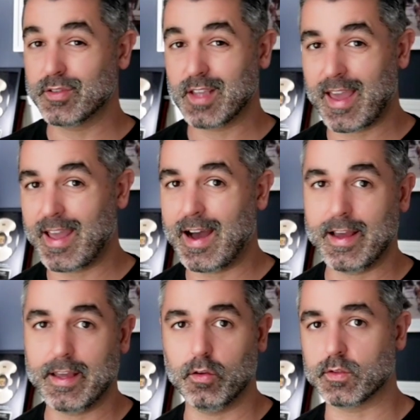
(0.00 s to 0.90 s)
AI,
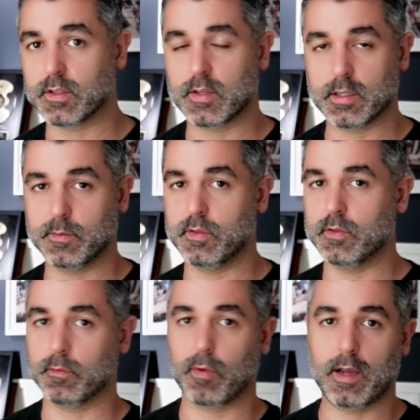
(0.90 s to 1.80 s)
using systems,
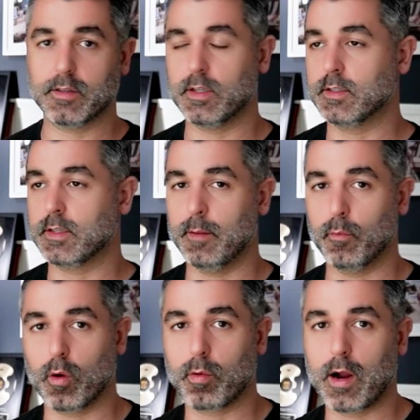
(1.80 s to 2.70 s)
using processes, getting
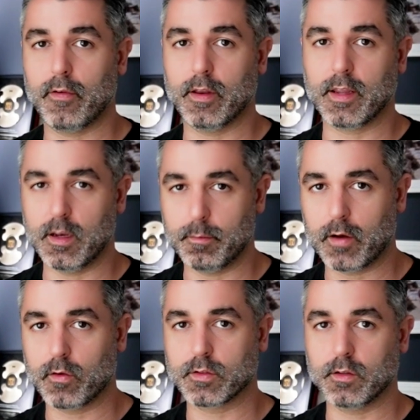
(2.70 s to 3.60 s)
more profit and getting
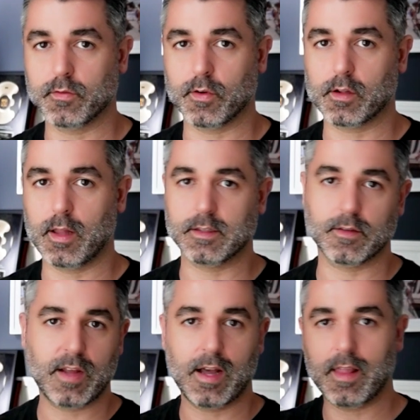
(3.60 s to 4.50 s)
better results for your clients.
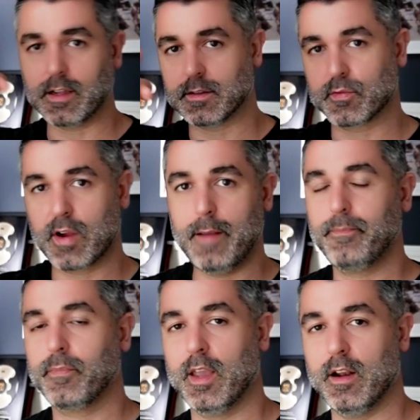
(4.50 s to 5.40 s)
If not, like and subscribe,
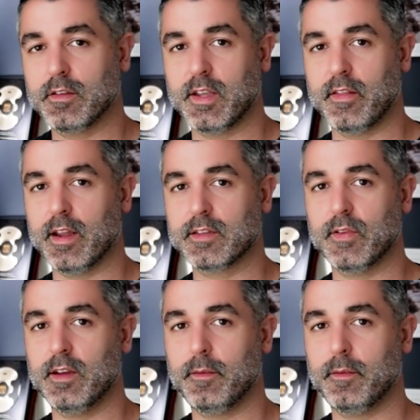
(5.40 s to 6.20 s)
and I'll see you in the next video.